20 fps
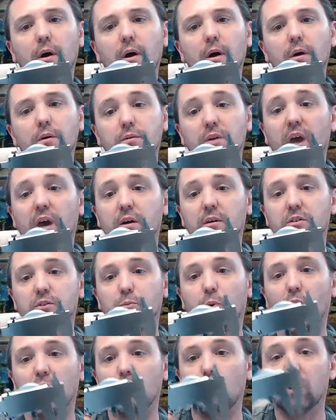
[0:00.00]
Yeah, it's
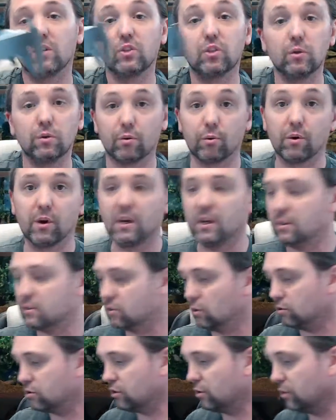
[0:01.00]
0.123, so
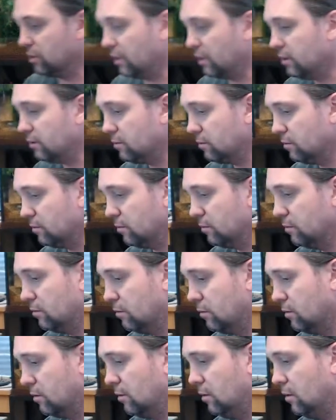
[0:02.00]
certainly
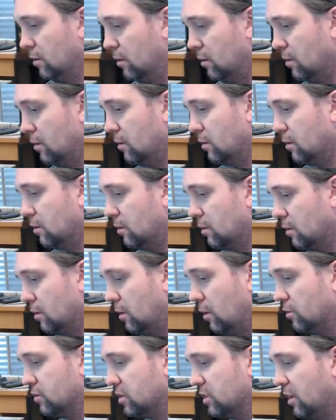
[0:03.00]

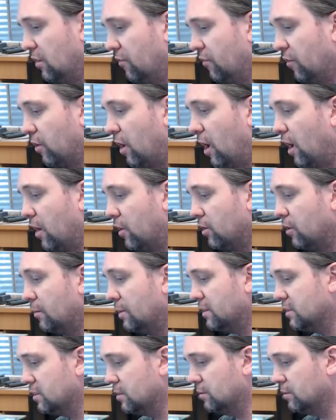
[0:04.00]
close enough for argument.